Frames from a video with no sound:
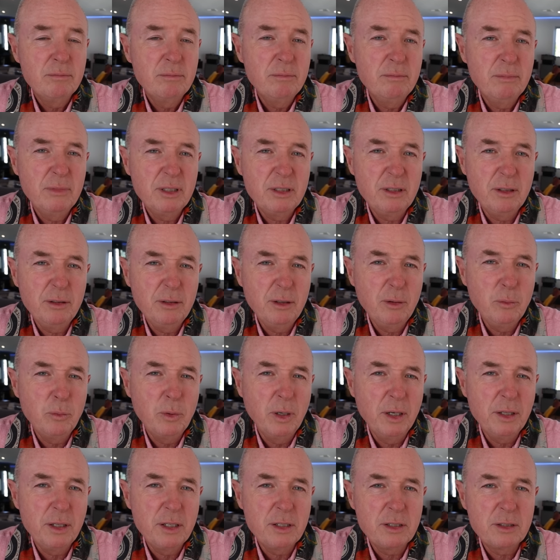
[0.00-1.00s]
Hmm, I don't know
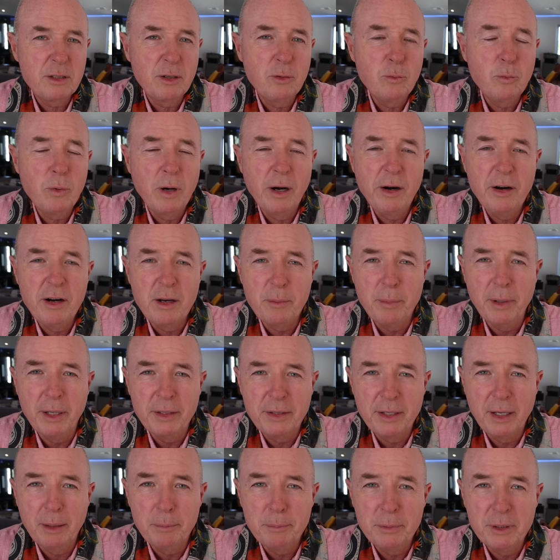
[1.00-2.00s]
why they're so worried
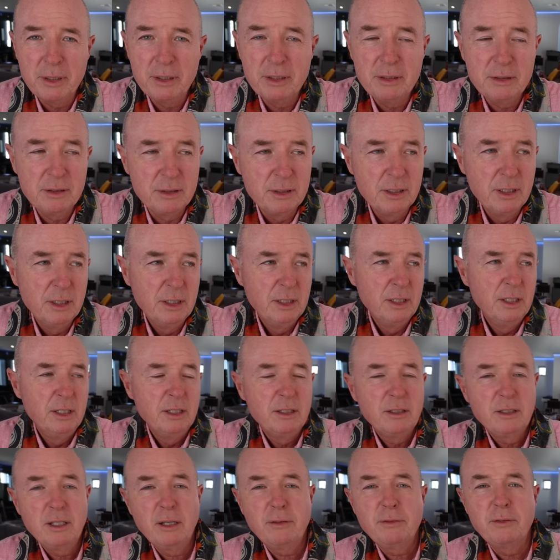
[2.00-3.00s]
about that, but it is
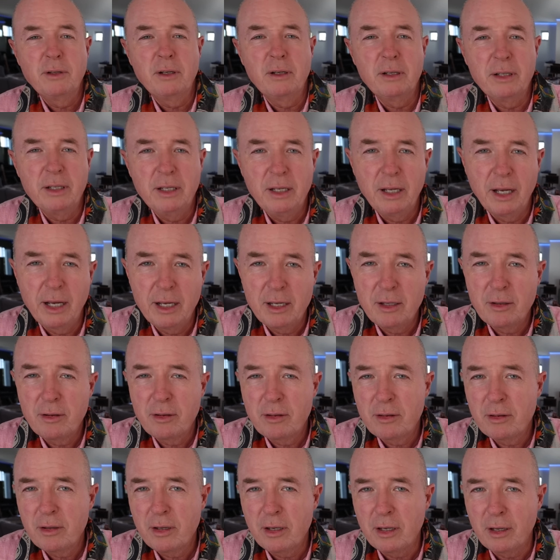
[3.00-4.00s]
definitely a
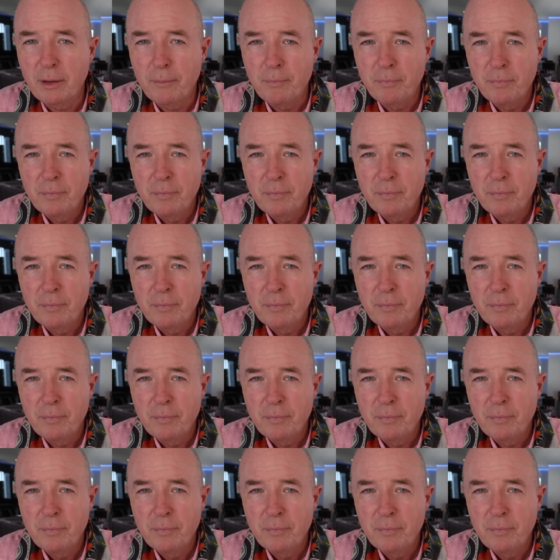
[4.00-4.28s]
thing.